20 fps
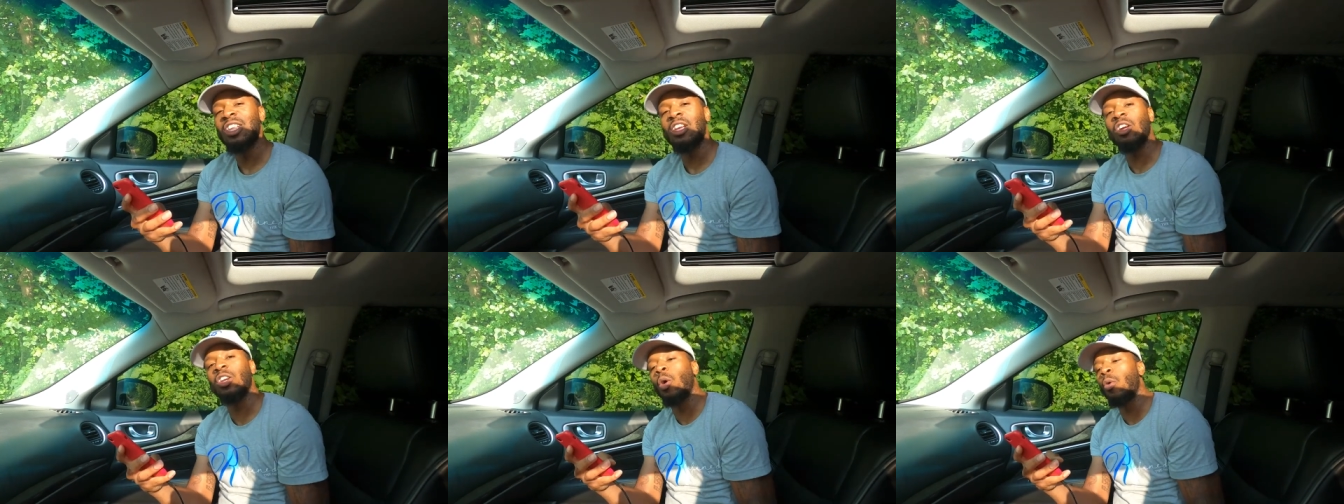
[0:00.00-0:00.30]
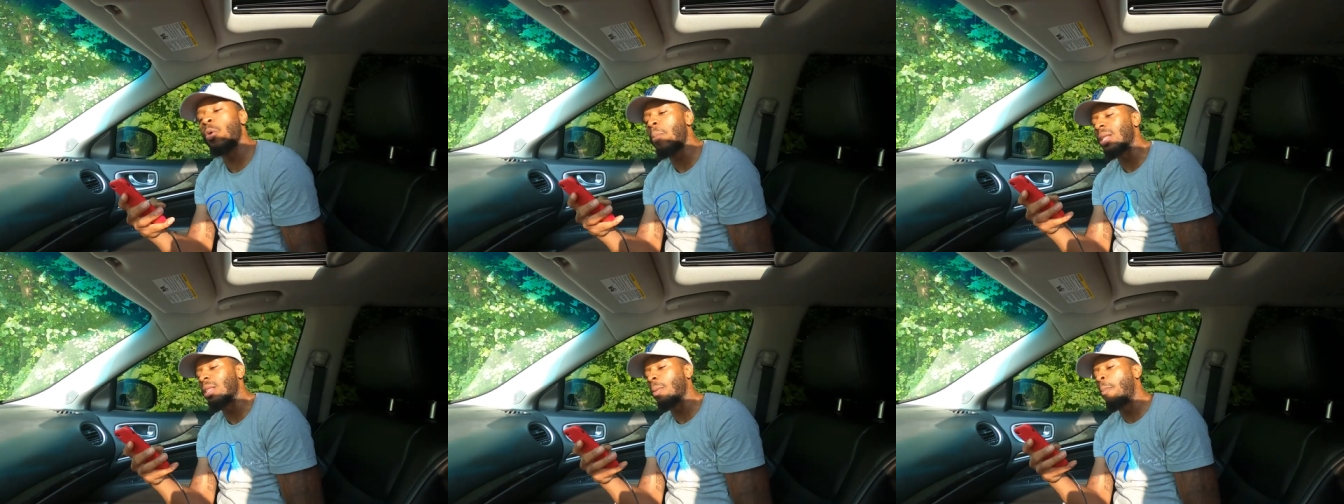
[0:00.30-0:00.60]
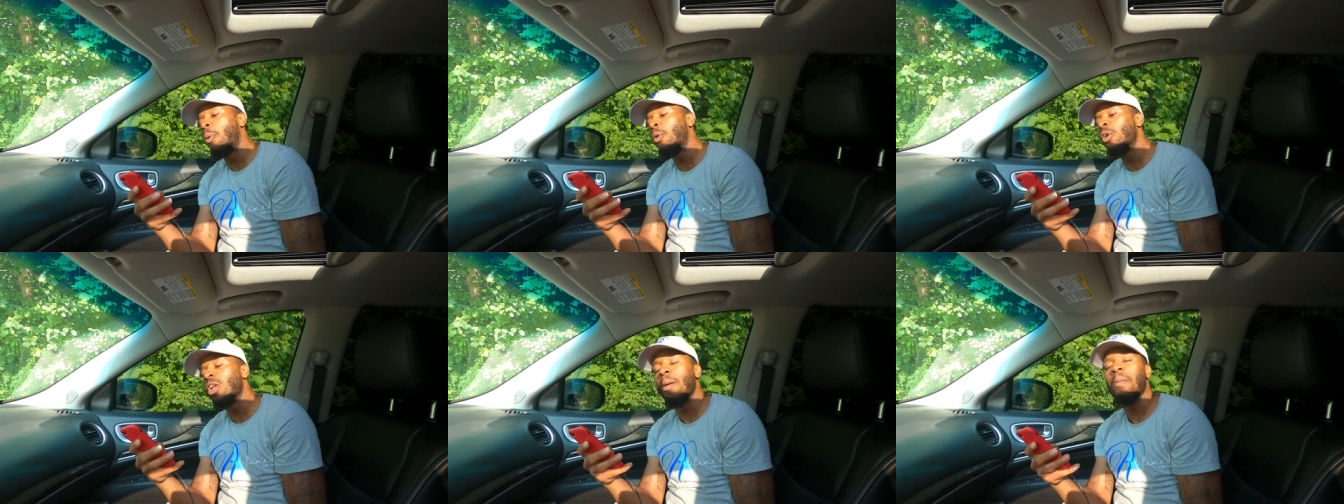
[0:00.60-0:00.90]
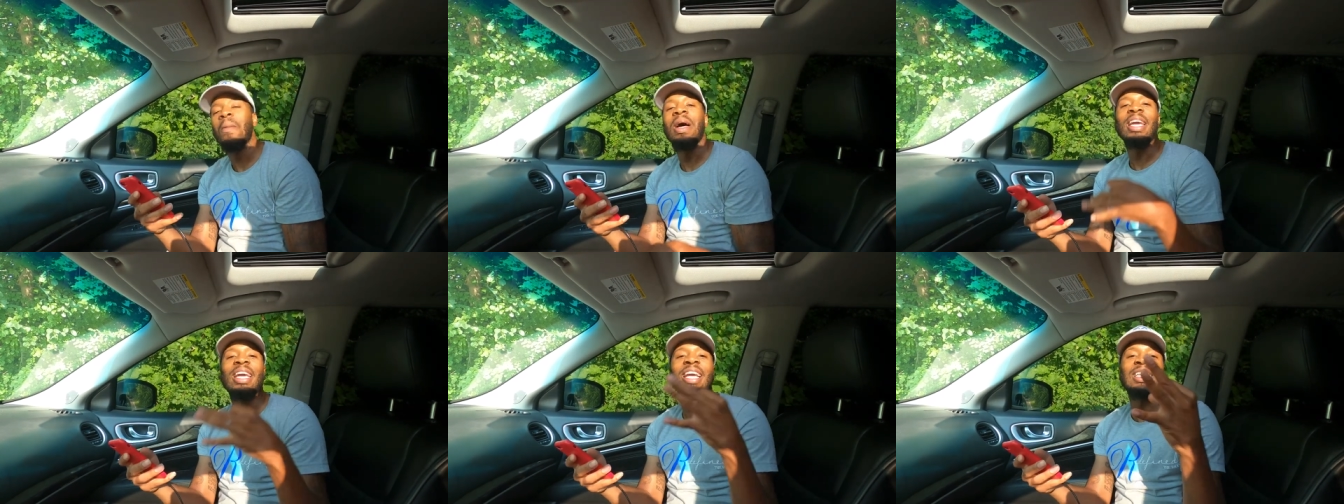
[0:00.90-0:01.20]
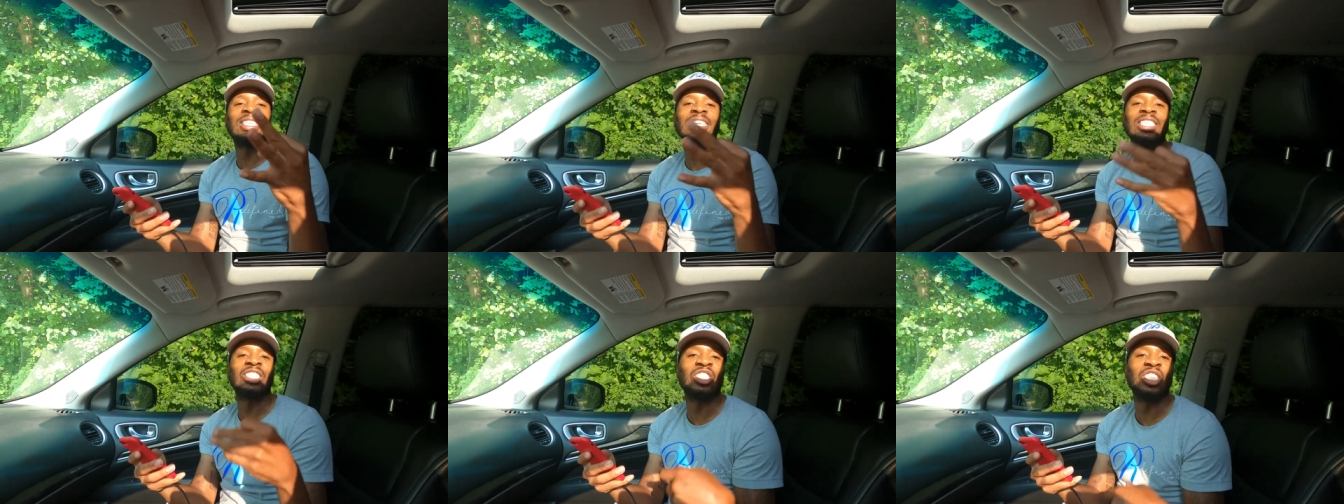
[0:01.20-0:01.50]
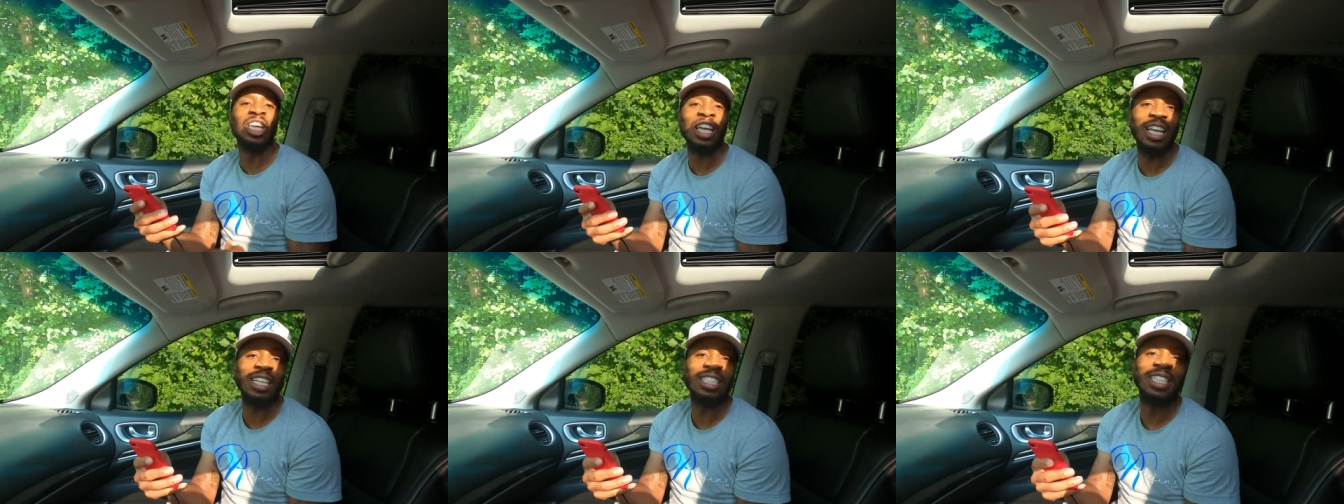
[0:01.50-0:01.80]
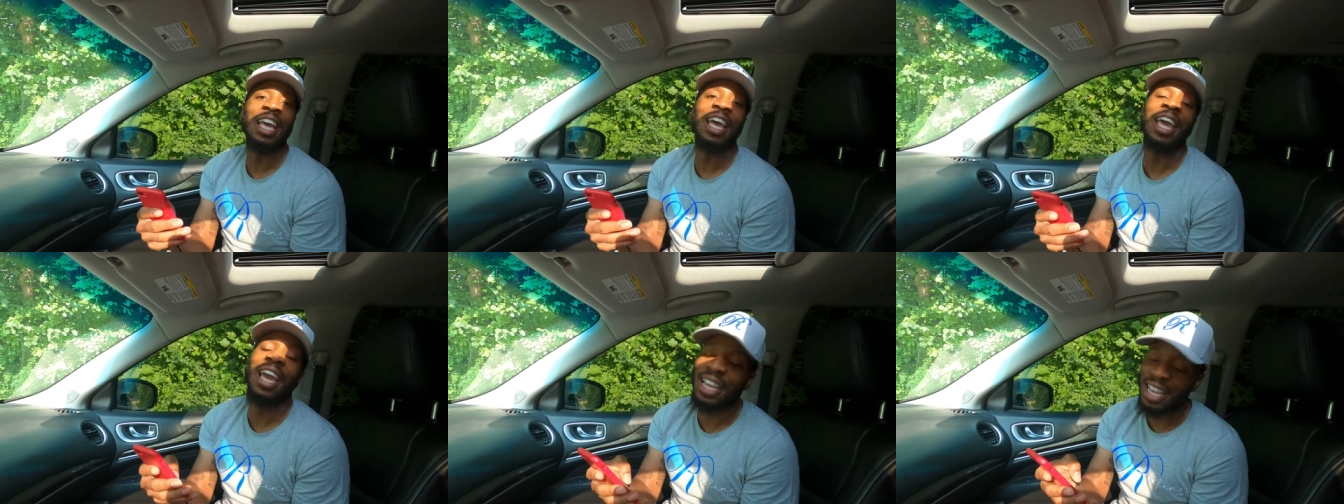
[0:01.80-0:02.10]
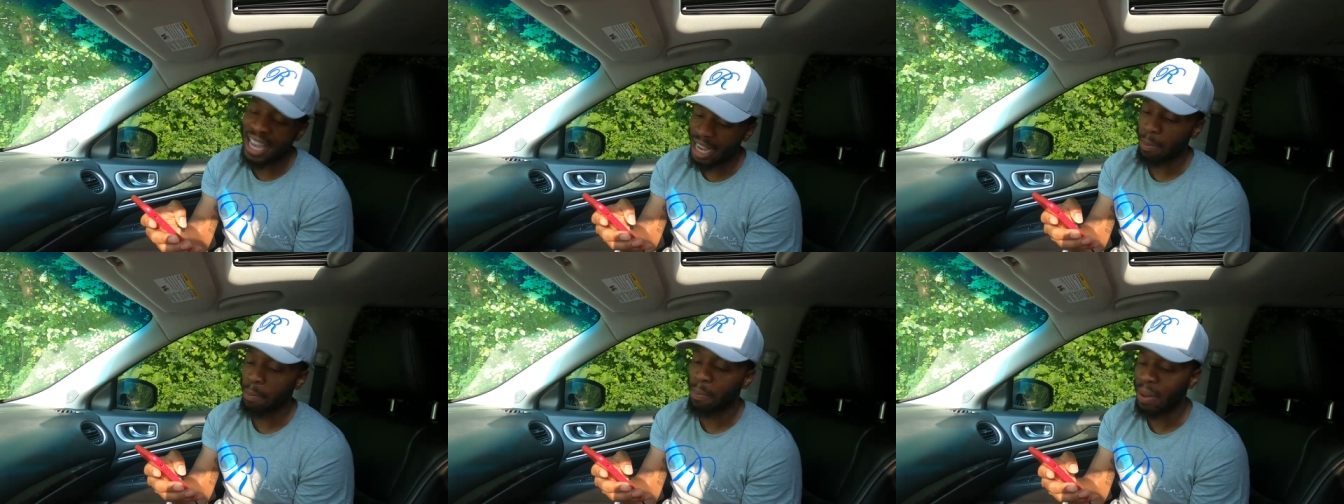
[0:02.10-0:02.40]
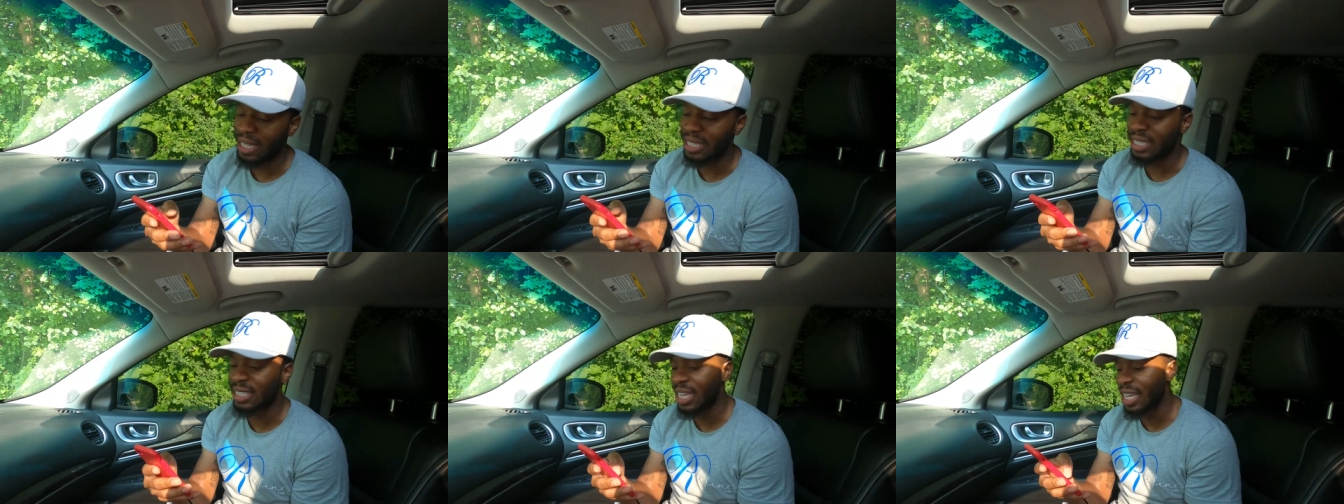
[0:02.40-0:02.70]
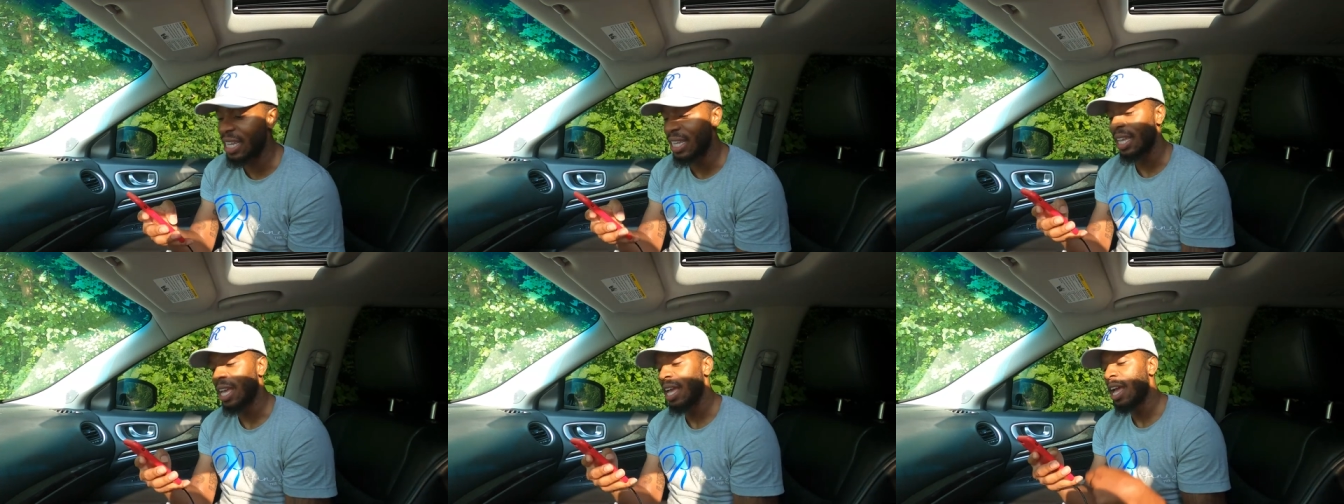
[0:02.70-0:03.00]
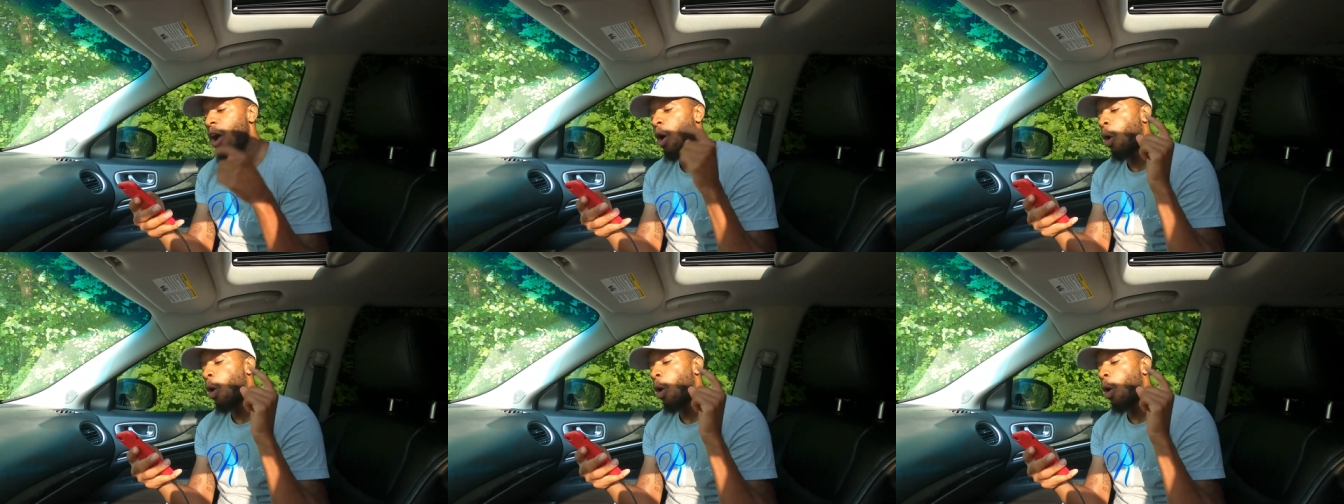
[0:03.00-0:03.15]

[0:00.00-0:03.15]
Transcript: Y'all know we about to pull up, get this cheese, and get busy.